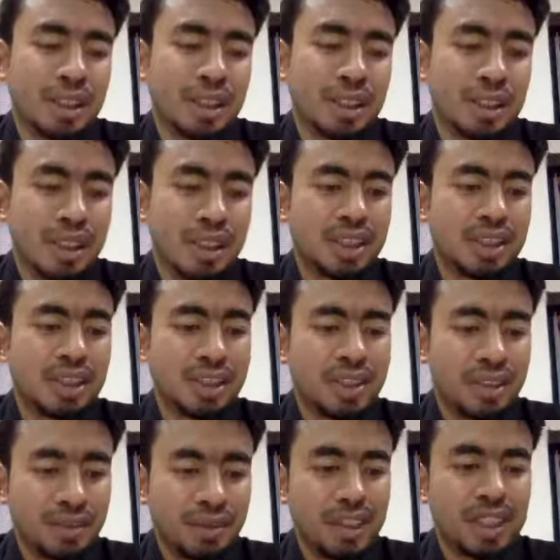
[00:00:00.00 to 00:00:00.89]

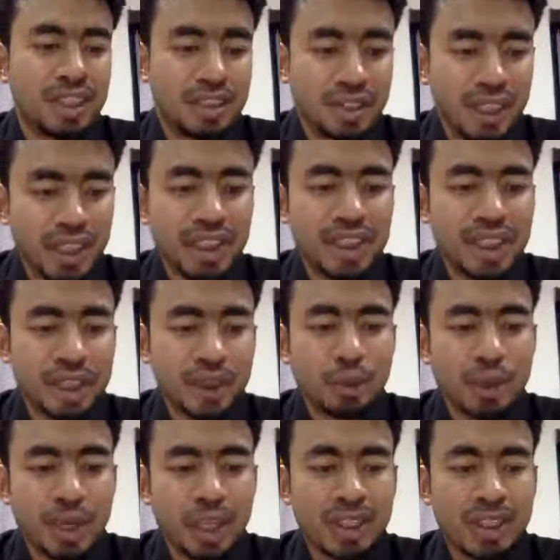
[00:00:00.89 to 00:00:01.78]
if it really
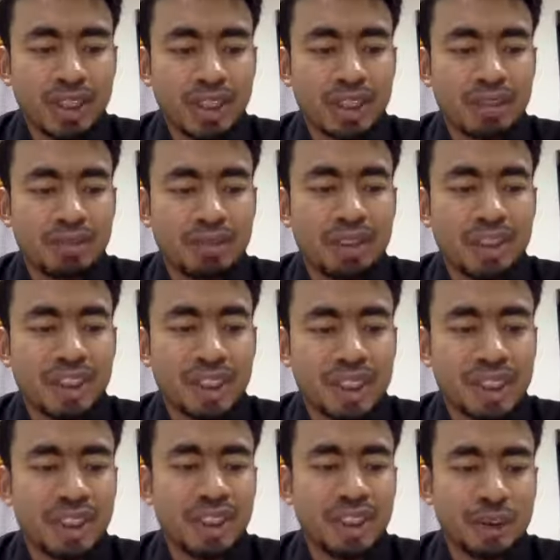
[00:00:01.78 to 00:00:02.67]
requires, if the
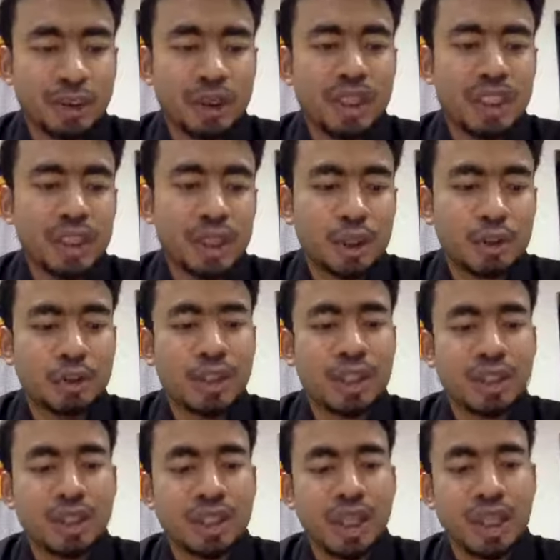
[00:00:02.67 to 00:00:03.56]
shielding is really
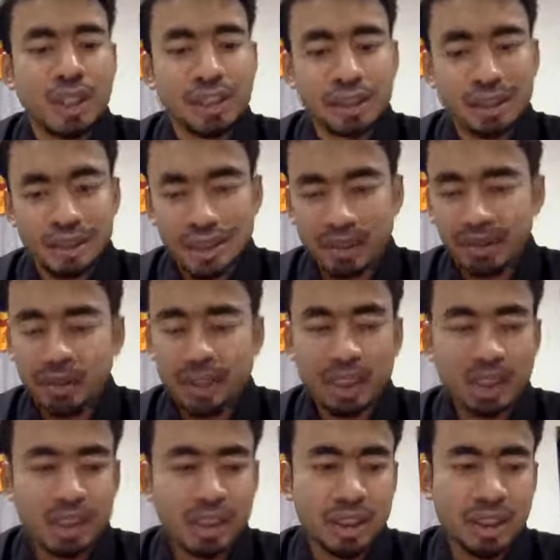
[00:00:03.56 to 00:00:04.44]
required, then
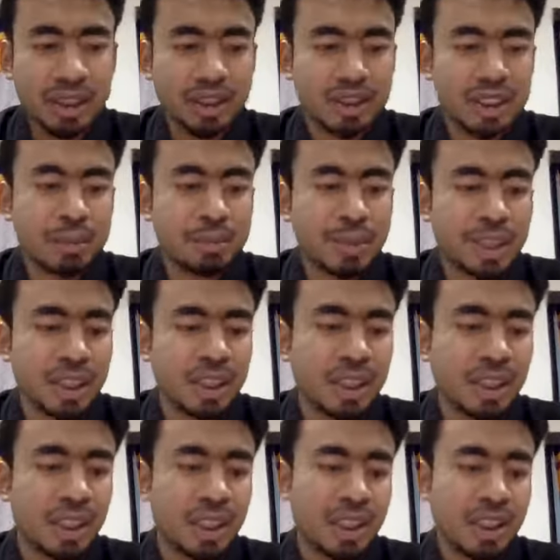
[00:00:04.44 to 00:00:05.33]
definitely it's
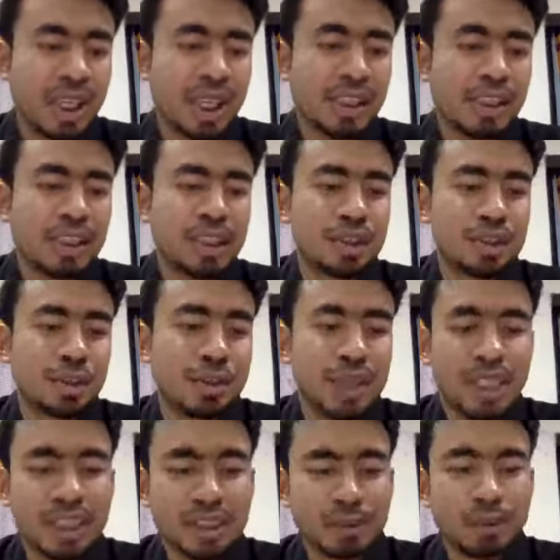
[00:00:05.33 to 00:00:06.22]
something that needs to
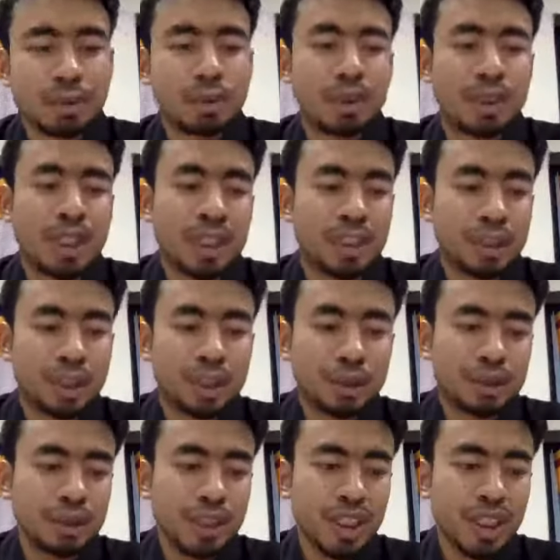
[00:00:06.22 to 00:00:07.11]
be explored and
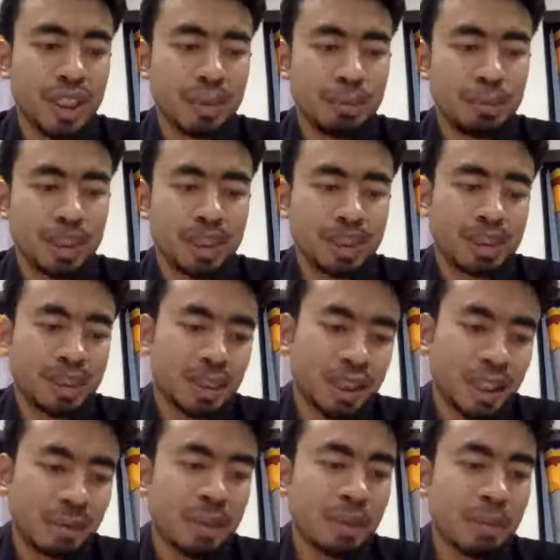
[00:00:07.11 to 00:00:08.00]
used. But
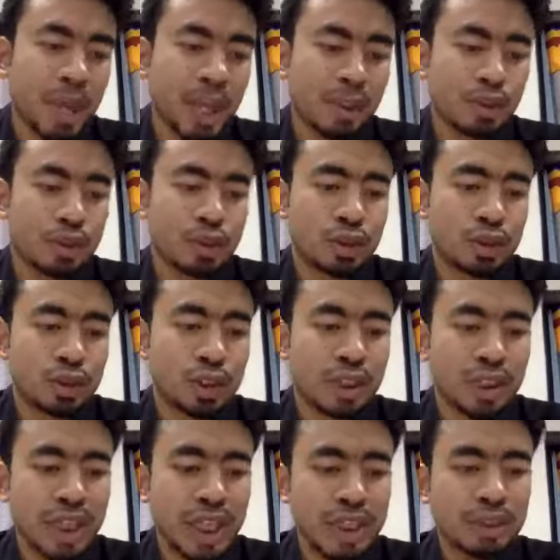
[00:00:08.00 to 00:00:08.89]
coming back to
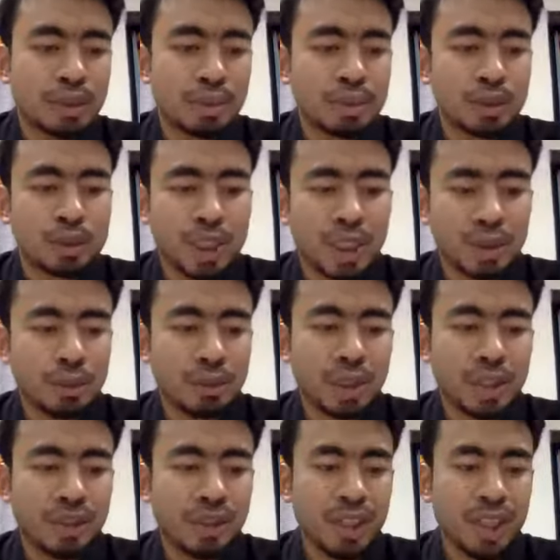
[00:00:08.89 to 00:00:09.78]
the case of Bhutan
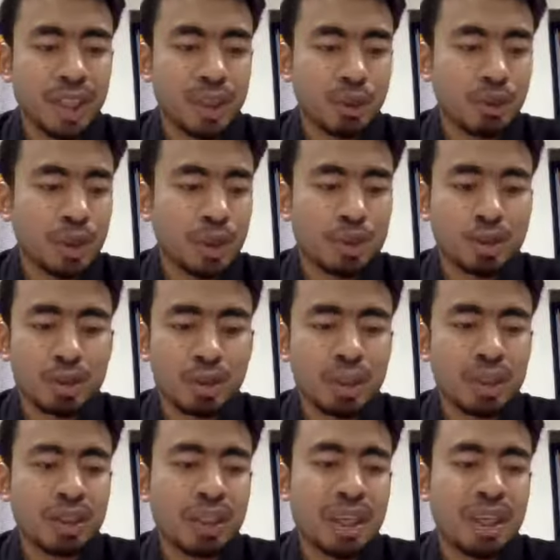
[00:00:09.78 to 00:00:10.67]
1, we do
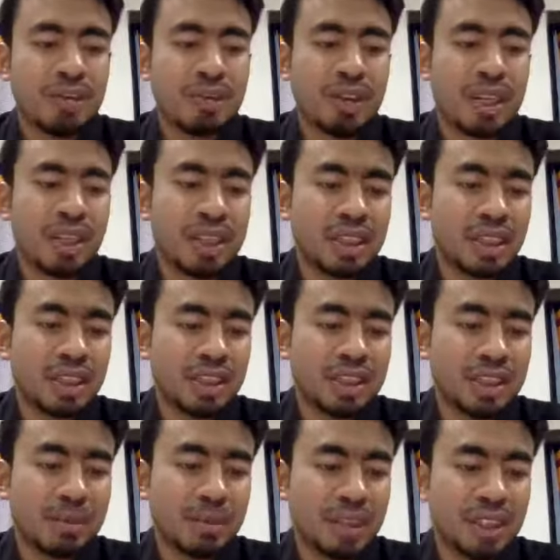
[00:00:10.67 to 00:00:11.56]
not have any
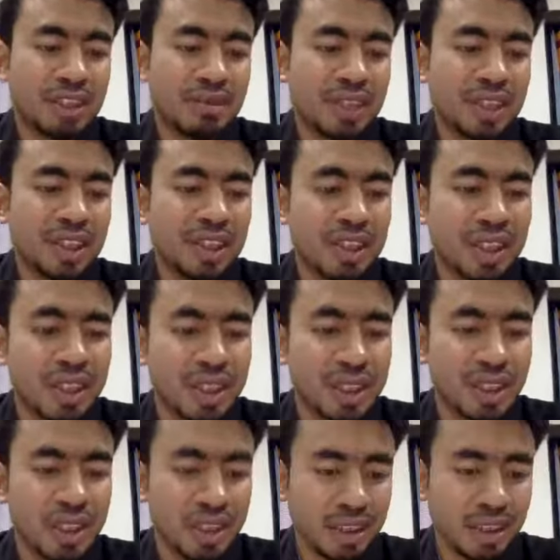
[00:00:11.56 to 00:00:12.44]
specific
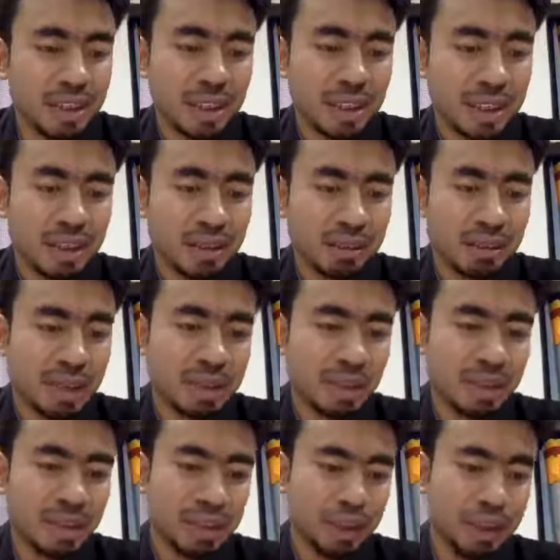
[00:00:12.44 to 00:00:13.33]
shielding
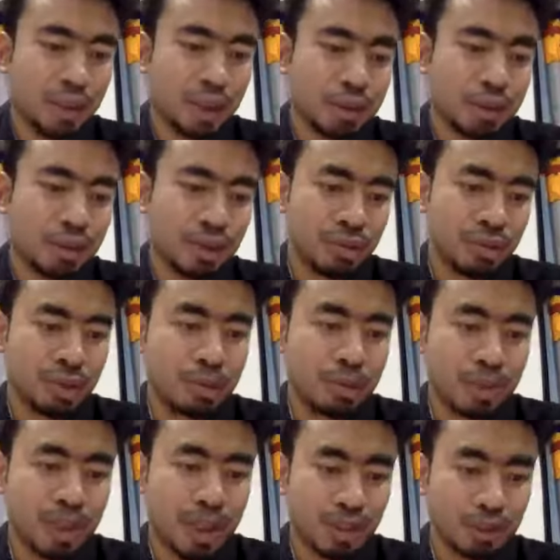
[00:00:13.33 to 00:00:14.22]
method used for
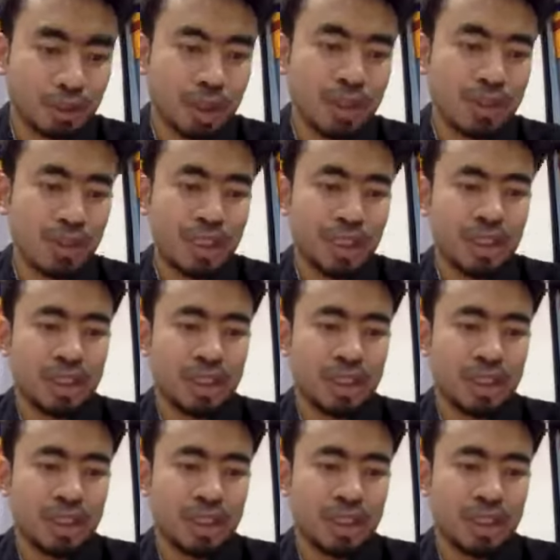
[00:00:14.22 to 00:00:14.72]
Bhutan 1.